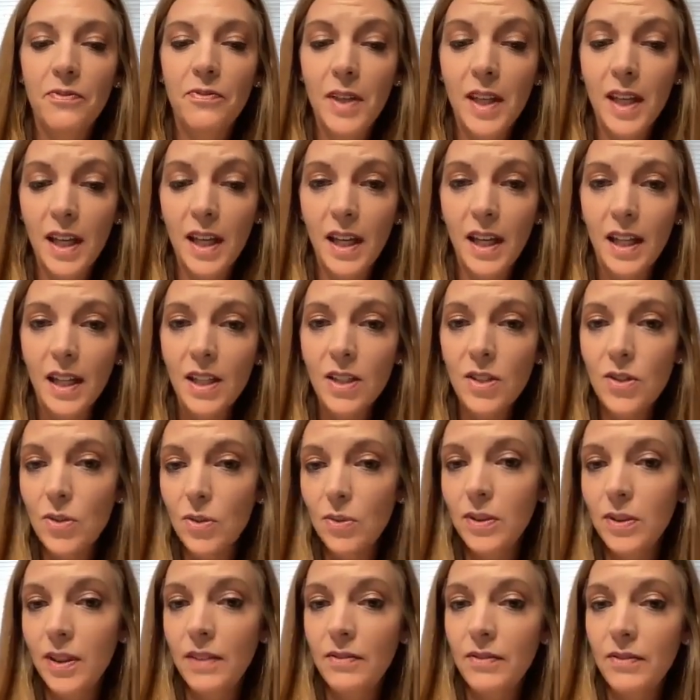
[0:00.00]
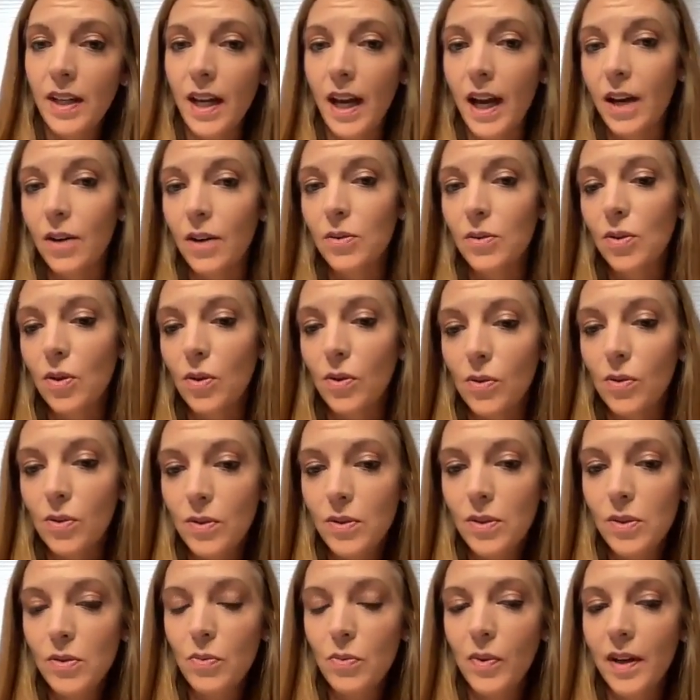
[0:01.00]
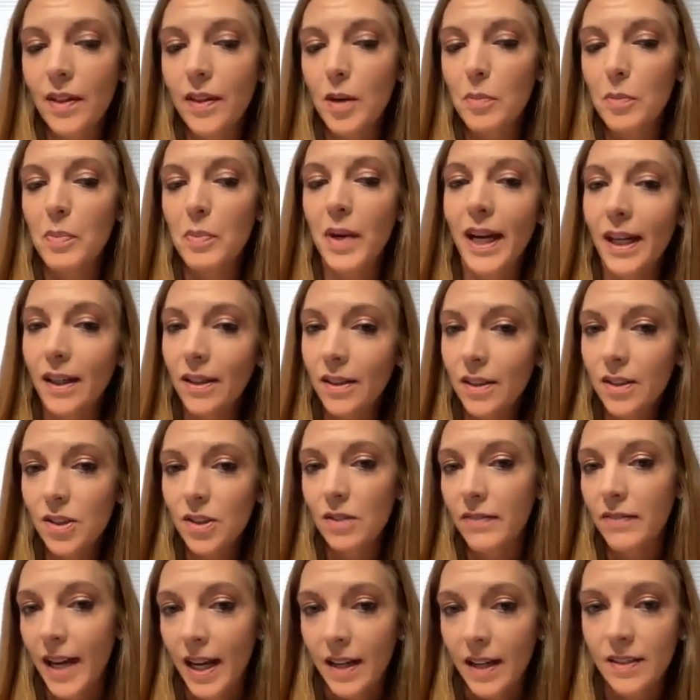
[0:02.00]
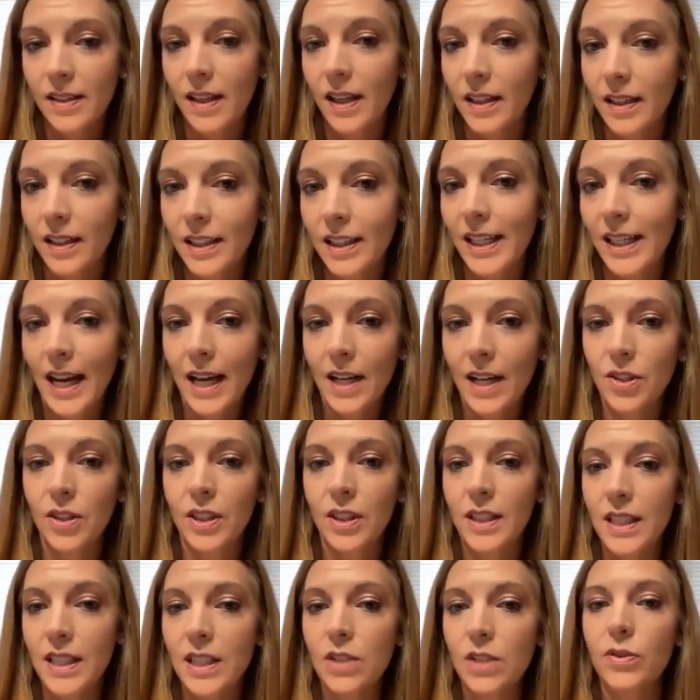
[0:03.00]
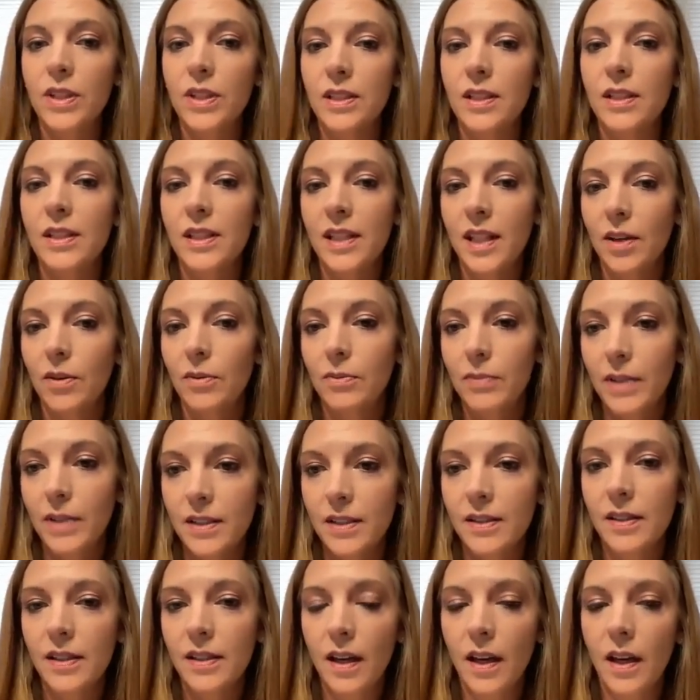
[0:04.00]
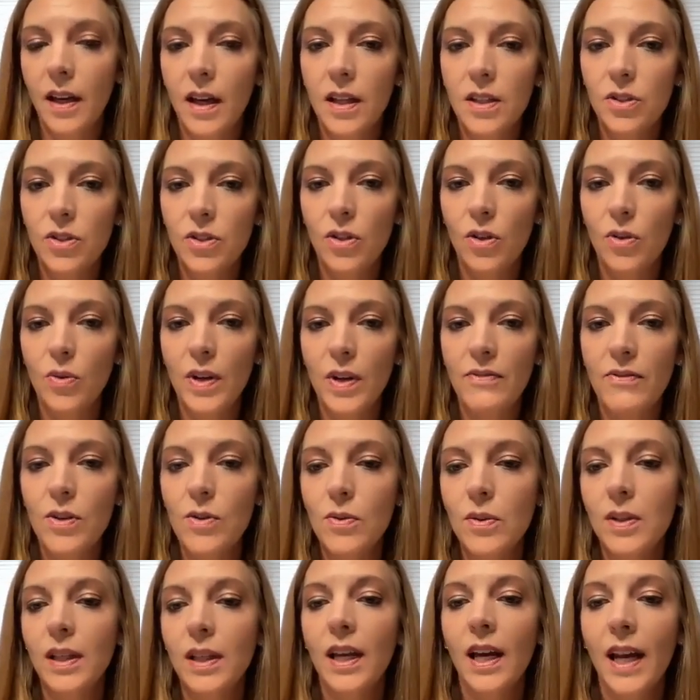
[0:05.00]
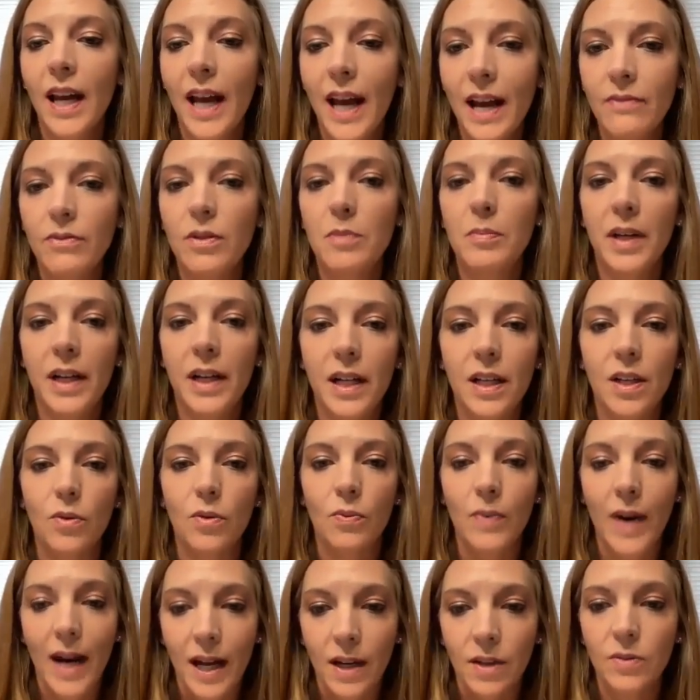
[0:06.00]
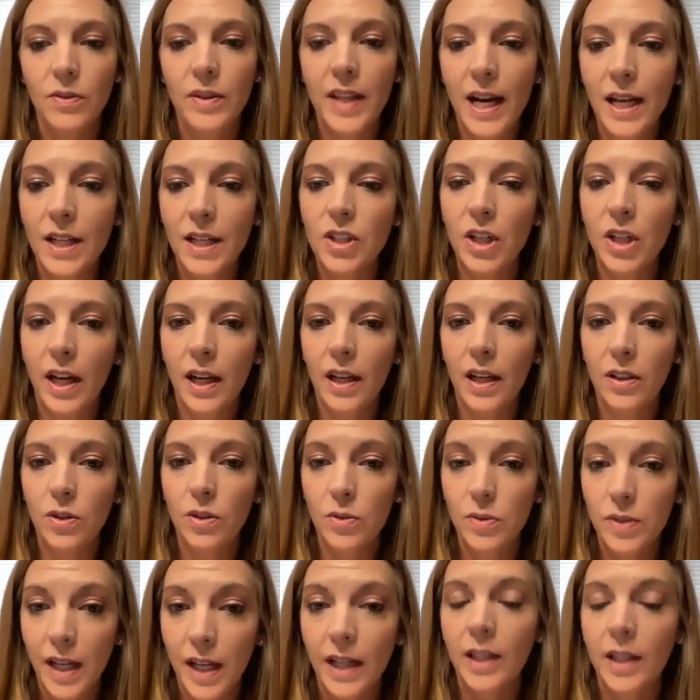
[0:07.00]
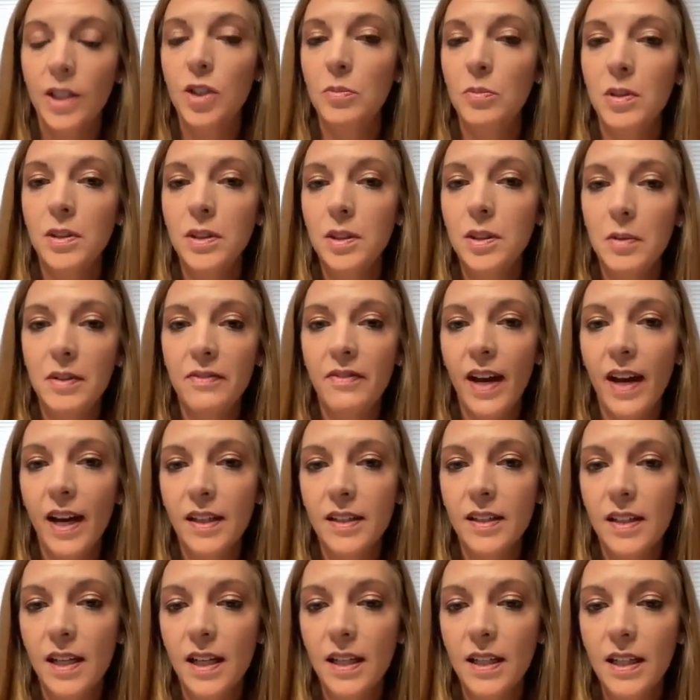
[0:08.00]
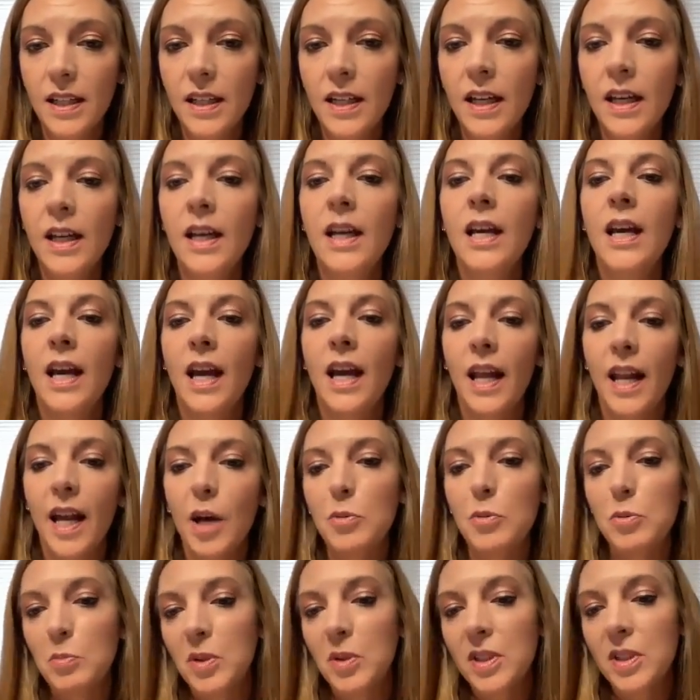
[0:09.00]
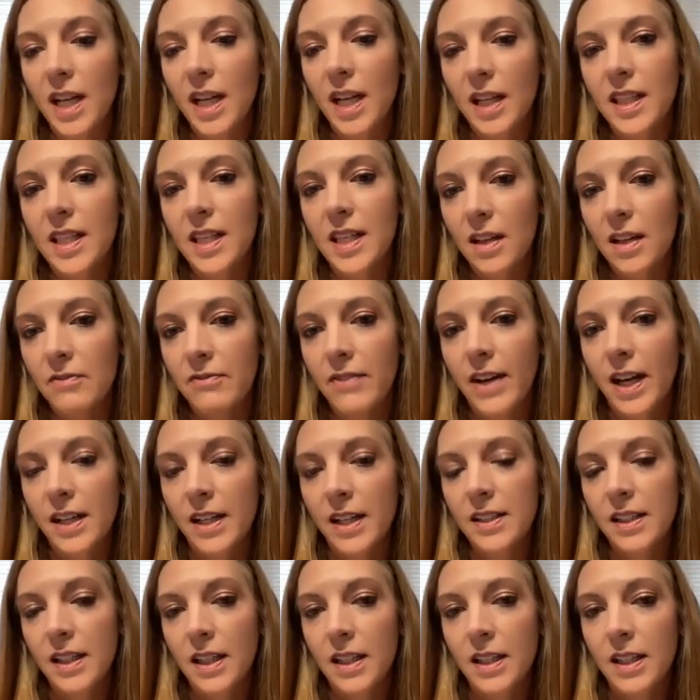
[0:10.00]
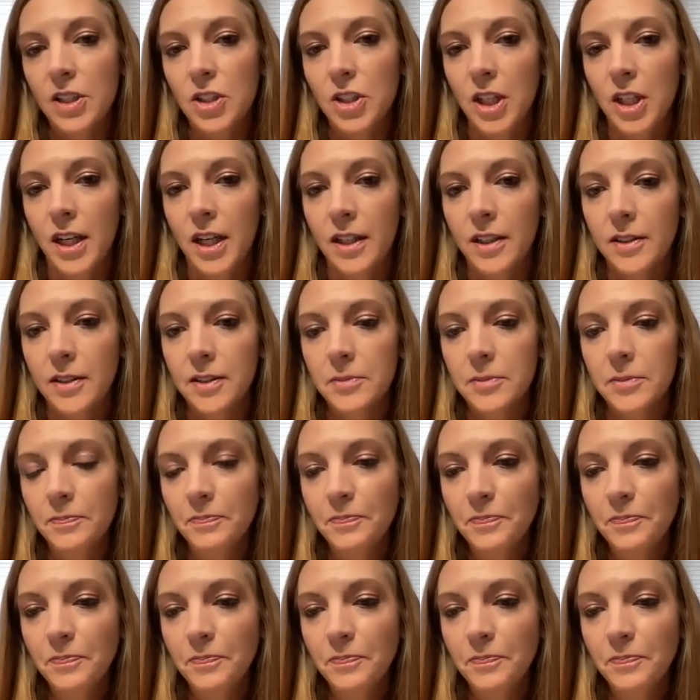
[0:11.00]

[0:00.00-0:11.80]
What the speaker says: kids who live in households where their parents are vaccinated, it actually decreases their risk. So if you can get everybody around that child who's eligible to be vaccinated, it helps protect the unvaccinated child.